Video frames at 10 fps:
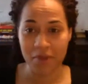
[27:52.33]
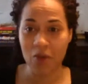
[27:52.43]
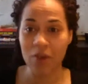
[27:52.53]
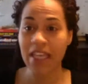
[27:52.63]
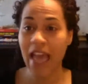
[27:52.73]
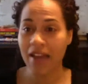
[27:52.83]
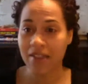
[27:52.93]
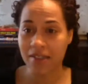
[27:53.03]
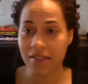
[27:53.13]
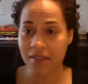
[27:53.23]
So
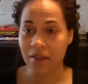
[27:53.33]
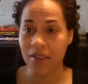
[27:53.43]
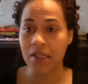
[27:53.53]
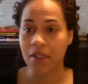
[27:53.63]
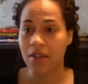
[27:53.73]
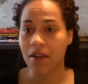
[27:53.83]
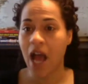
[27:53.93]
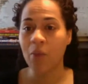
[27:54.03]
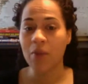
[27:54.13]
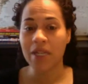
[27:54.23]
yes,
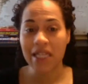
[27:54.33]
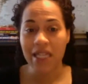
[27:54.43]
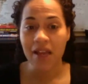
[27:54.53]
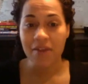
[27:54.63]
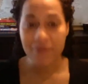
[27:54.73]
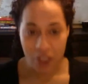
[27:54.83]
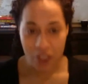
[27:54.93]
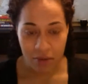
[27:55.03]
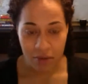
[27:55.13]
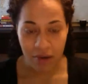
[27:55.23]
I would love
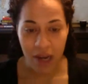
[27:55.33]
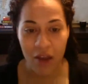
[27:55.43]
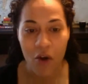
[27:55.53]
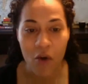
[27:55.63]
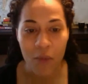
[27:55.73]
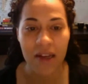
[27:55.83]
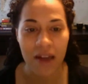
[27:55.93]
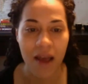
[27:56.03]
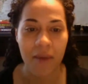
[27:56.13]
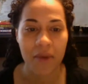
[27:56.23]
to. I hope it
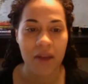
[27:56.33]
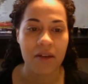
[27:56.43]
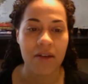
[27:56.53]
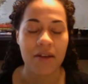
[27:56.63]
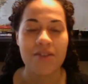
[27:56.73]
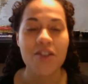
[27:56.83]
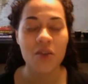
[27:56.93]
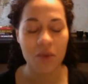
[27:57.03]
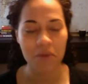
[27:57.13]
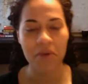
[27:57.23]
can happen
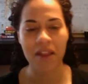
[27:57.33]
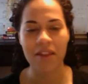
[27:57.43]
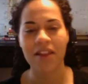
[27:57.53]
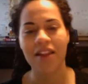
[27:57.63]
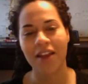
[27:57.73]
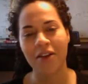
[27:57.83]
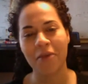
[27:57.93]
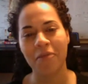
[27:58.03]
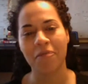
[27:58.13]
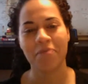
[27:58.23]
sooner rather than
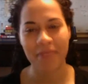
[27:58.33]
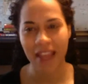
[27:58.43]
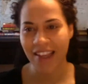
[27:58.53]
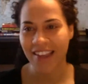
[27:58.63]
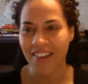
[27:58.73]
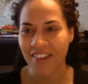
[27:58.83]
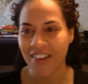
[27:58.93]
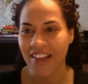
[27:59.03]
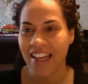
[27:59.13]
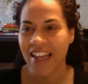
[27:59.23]
later. Thank you.
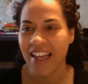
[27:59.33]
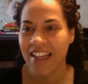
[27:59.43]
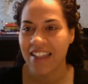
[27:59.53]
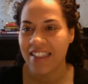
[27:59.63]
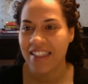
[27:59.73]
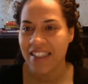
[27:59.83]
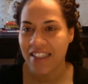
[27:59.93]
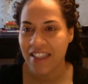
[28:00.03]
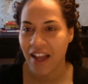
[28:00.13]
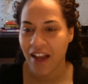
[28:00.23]

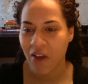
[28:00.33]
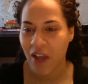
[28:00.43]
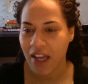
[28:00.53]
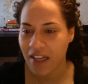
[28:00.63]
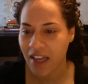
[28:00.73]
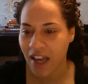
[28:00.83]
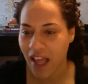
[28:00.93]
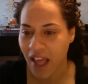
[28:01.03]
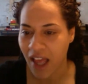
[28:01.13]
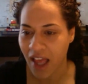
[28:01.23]
Okay,
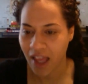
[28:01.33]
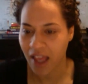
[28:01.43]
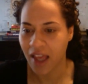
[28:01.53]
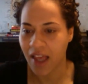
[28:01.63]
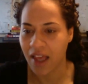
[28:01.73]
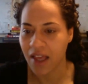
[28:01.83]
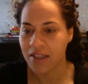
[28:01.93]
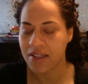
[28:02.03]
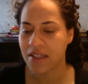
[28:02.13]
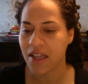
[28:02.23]

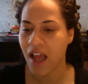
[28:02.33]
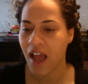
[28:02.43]
next.